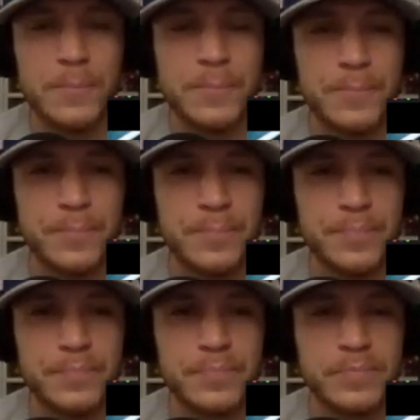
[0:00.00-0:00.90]

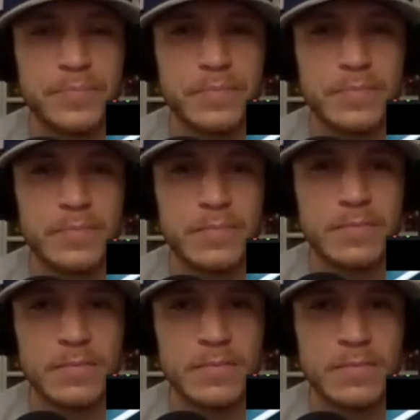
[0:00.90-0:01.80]

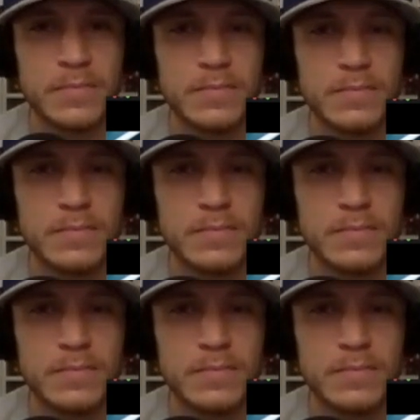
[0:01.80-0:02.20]
(not speaking)